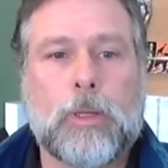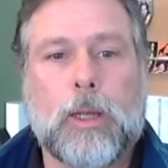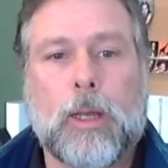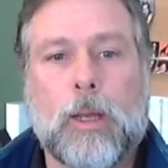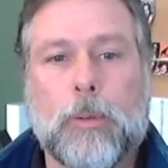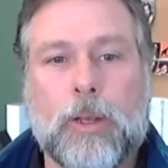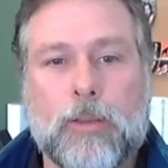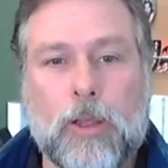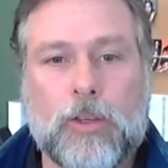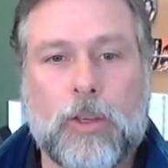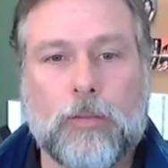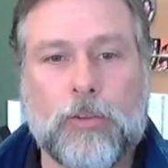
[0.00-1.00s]
but it
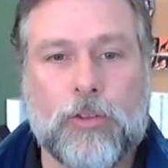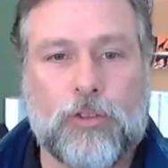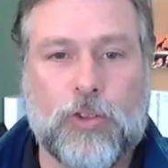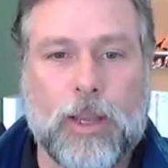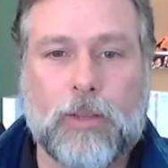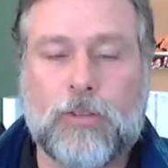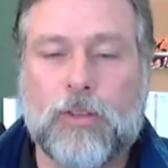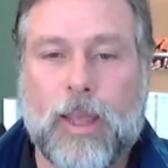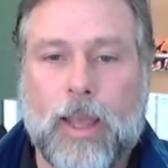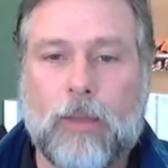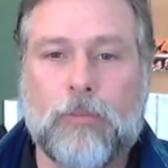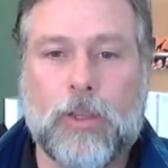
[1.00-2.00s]
does give us the chance to
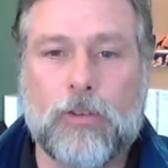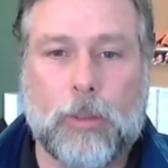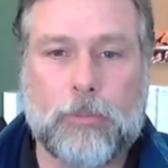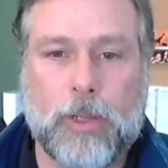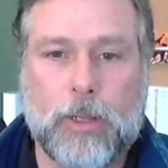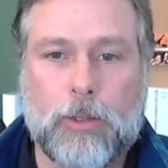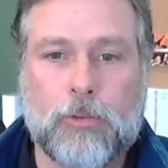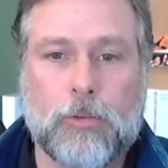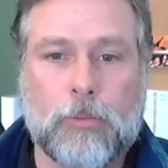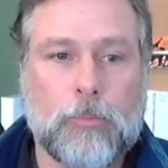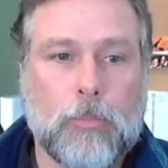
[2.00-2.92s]
have these updates.